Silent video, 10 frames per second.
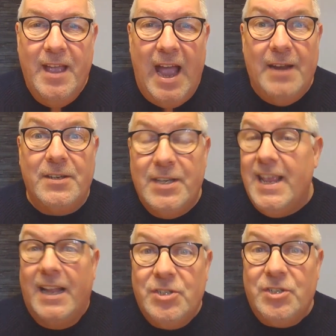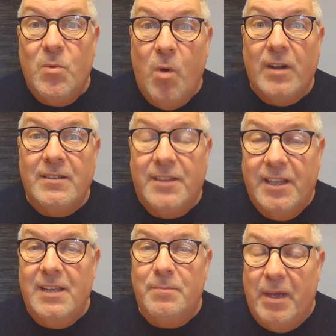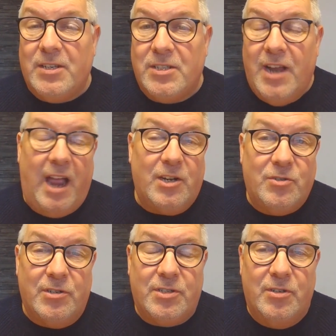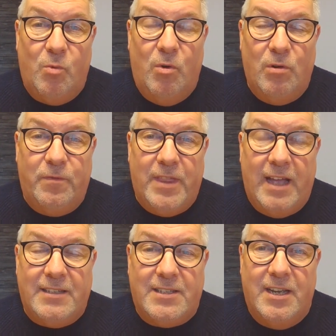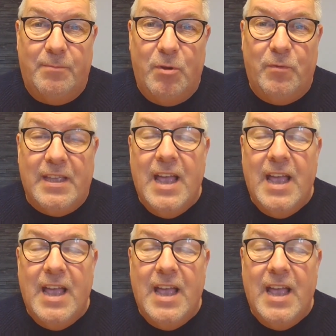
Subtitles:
And yet she won the Best Actress Award for that movie.